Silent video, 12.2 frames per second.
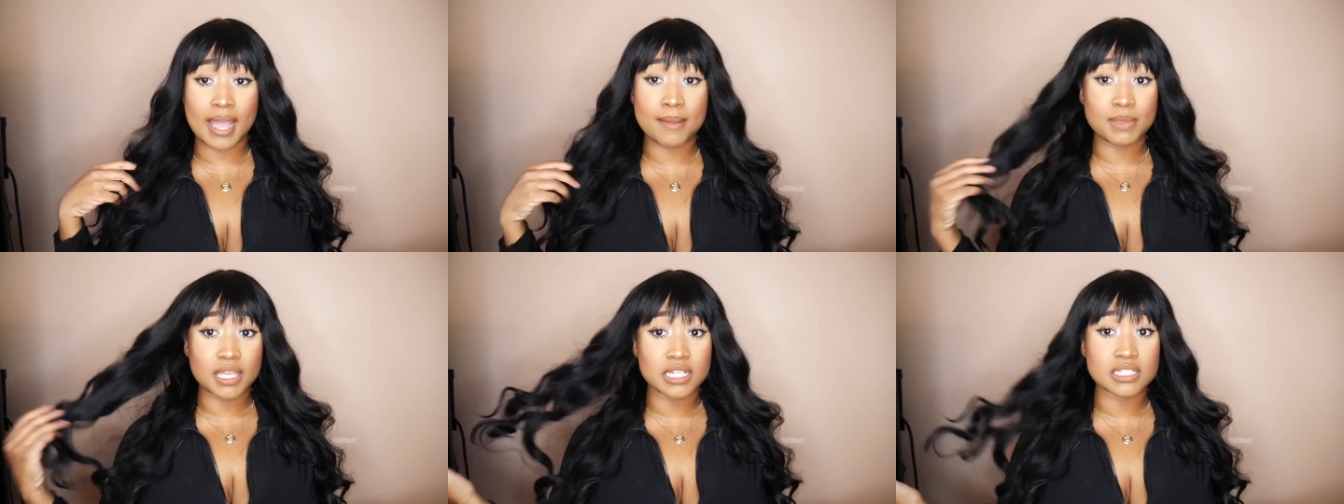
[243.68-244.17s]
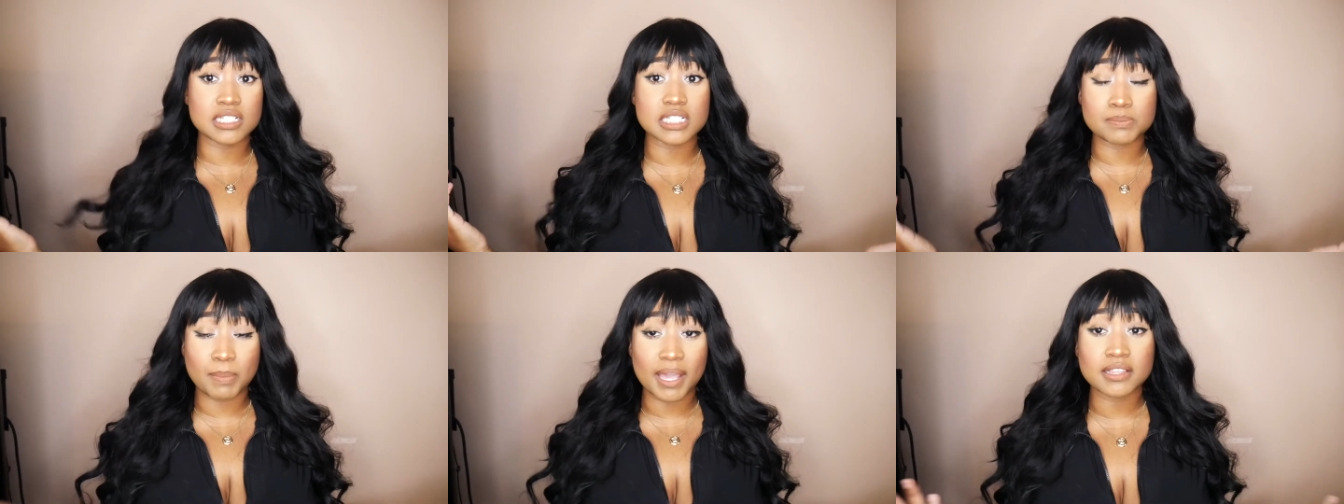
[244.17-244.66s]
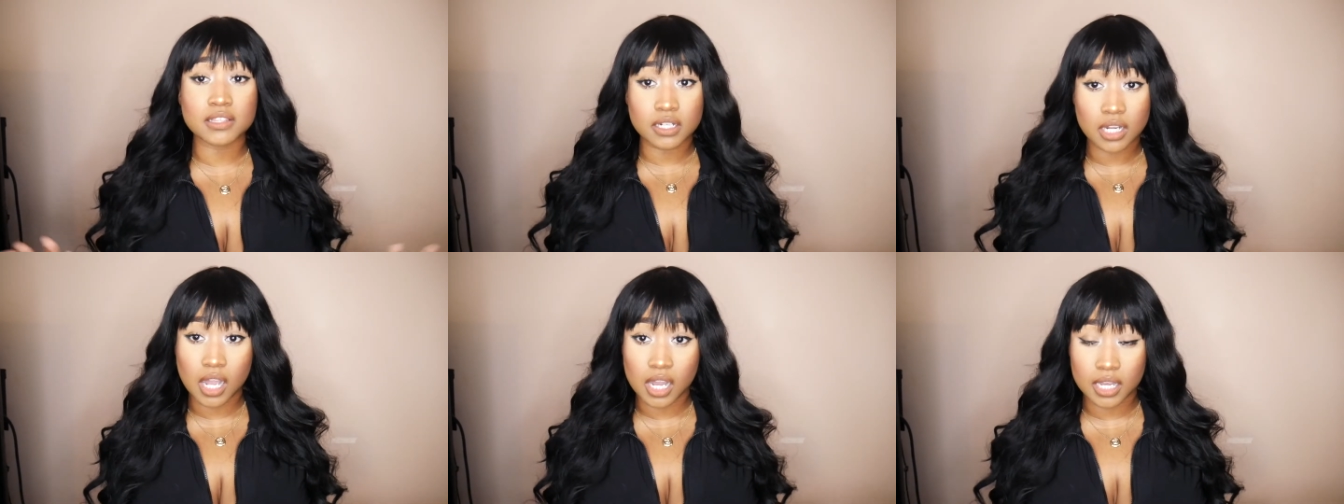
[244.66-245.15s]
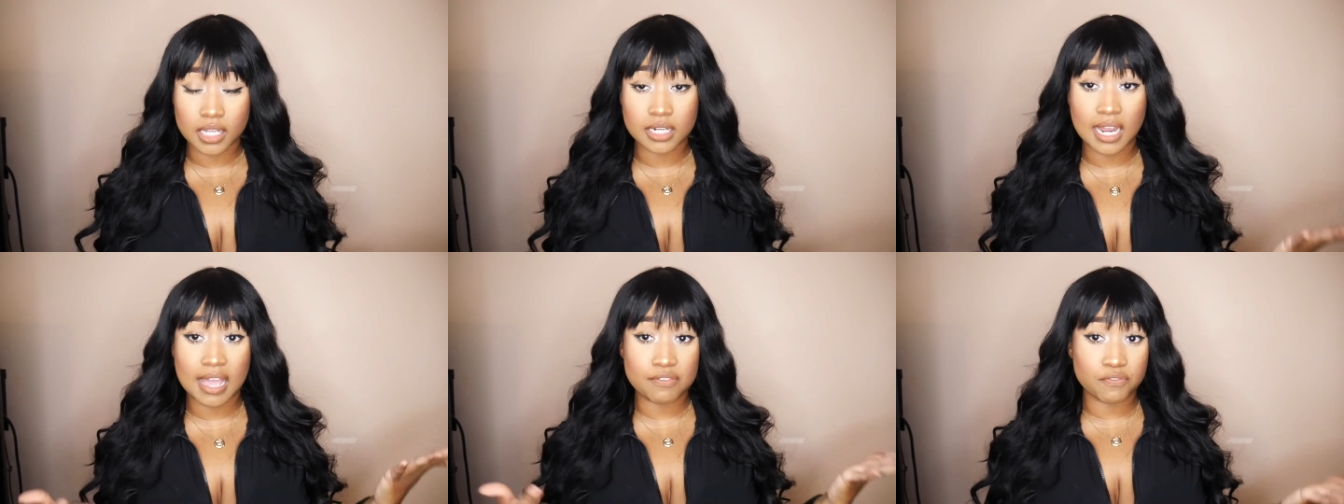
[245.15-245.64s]
I mean, despite the
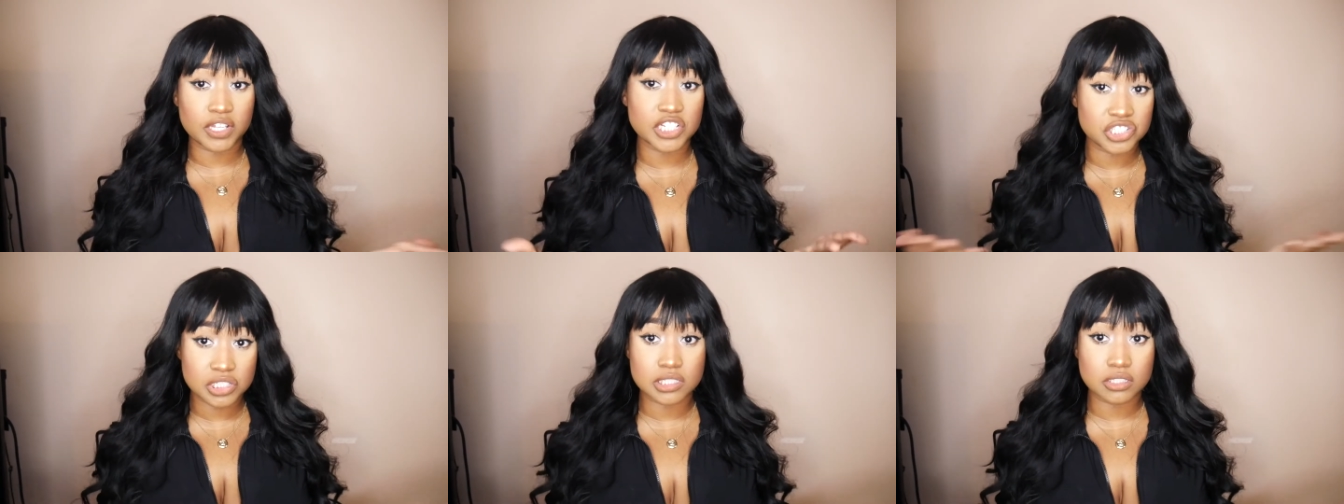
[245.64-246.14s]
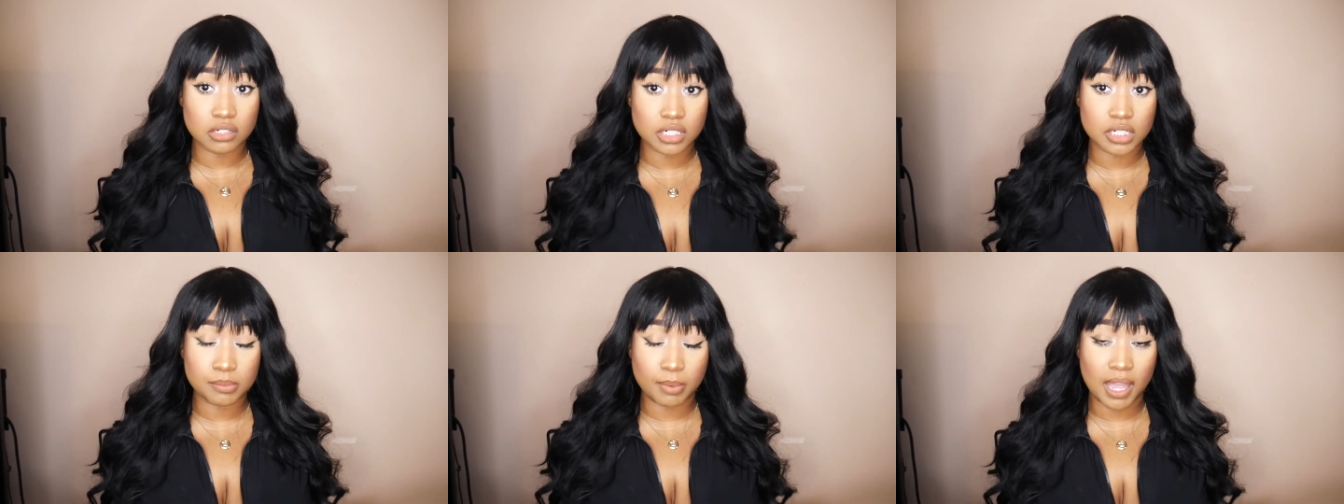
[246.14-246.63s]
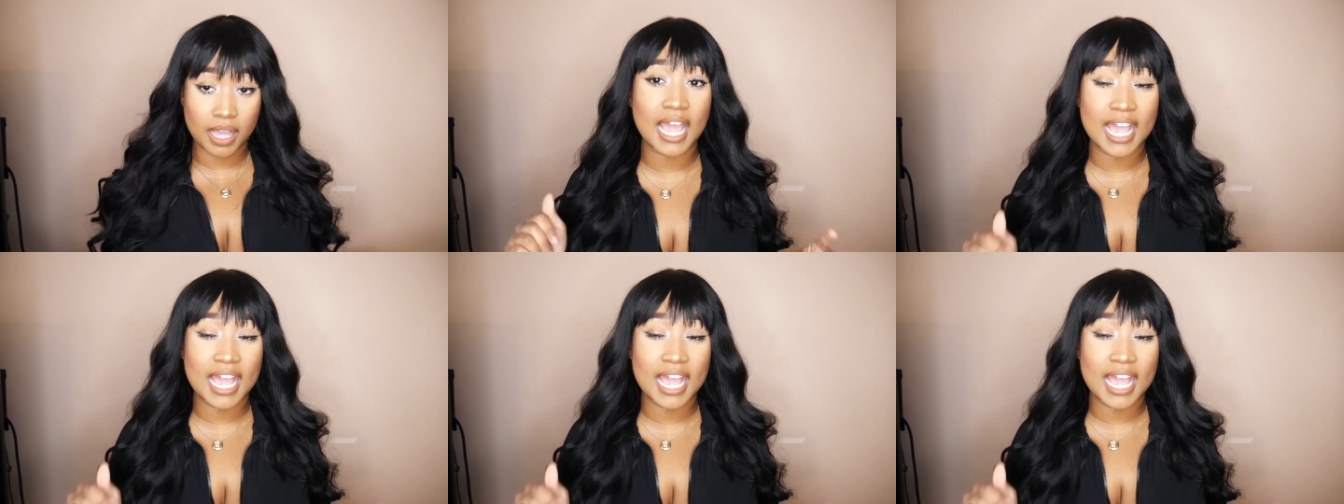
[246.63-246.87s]
con, I feel like she's still a good buy.